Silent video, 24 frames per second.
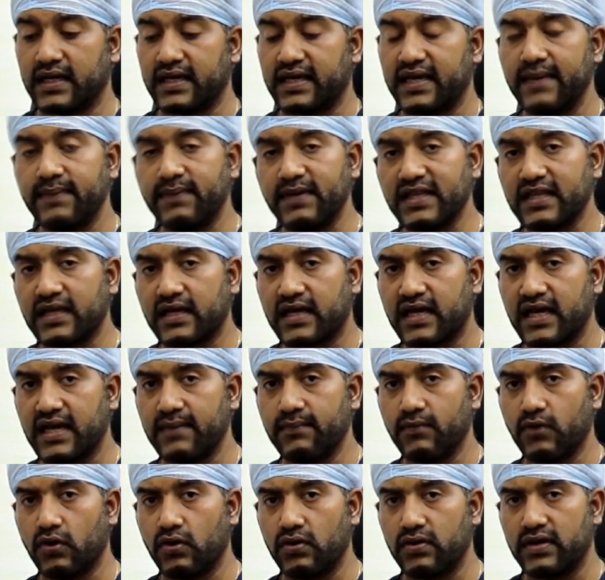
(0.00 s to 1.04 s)
Keeping the
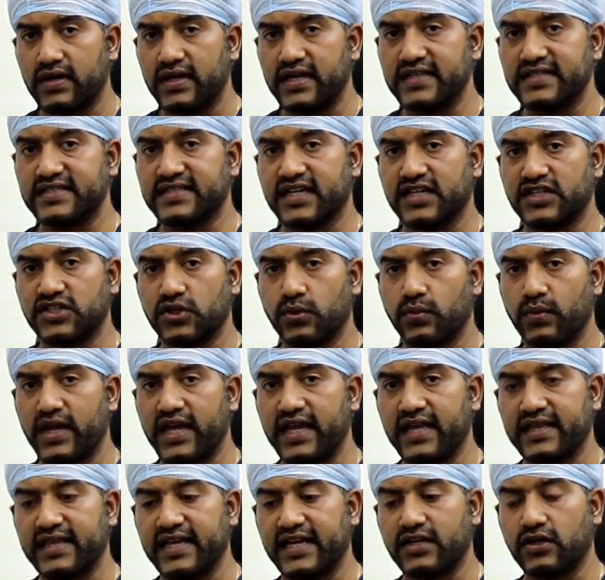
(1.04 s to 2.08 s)
keyboard in such a
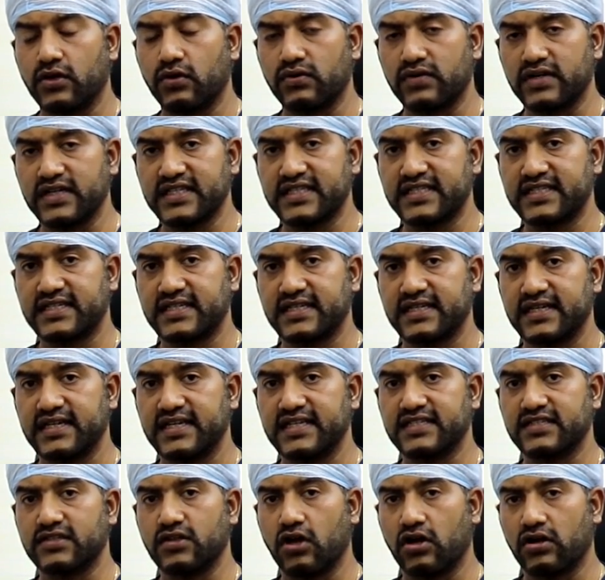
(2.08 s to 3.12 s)
way that your wrist
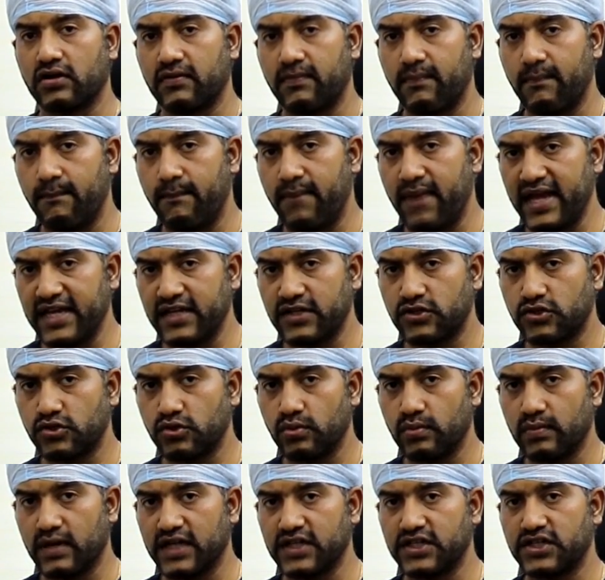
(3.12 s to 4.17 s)
is not bent
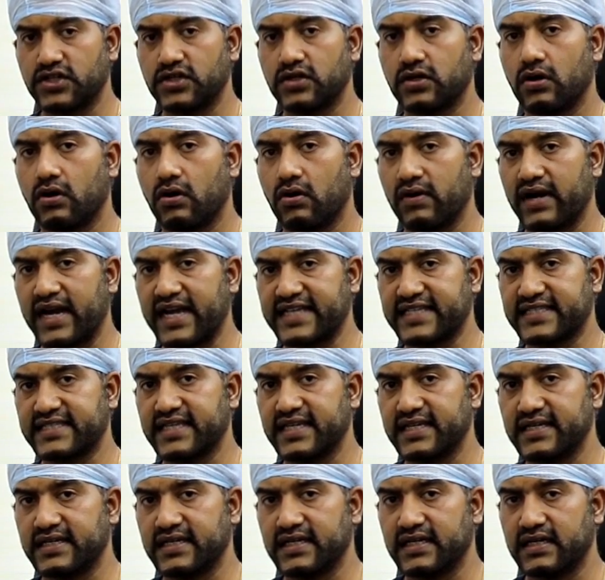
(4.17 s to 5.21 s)
too much or
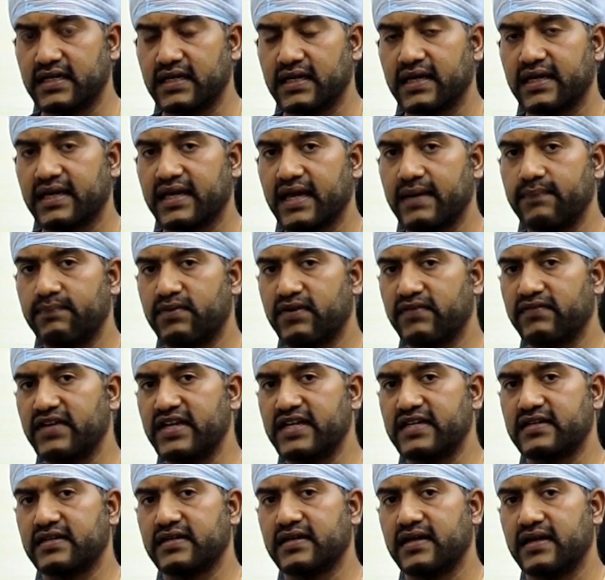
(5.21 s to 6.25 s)
extended can
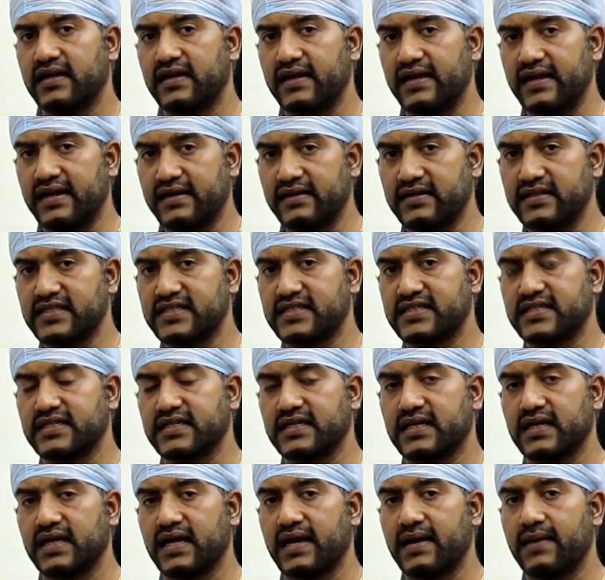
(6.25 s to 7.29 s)
prevent
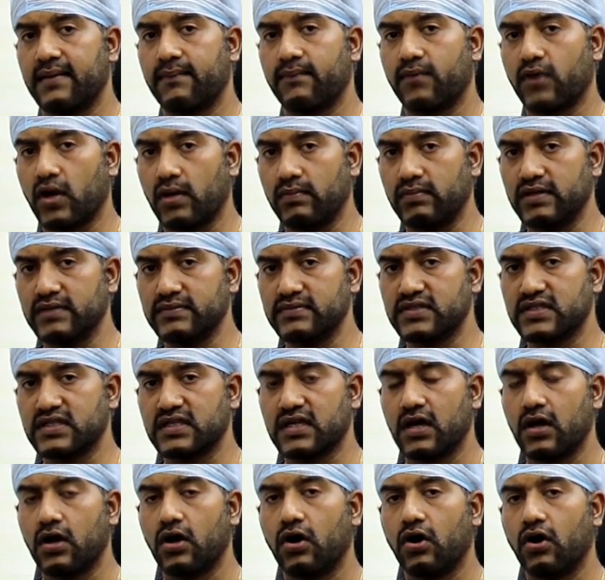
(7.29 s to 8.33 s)
wrist
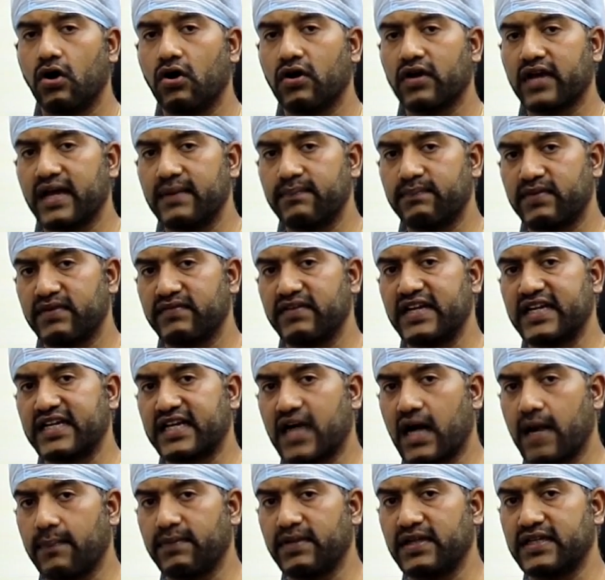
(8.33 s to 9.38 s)
problems or can prevent
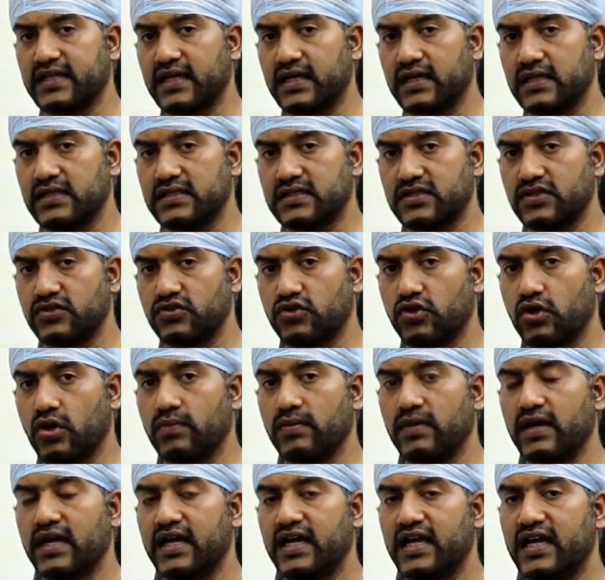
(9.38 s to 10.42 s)
carpal tunnel syndrome,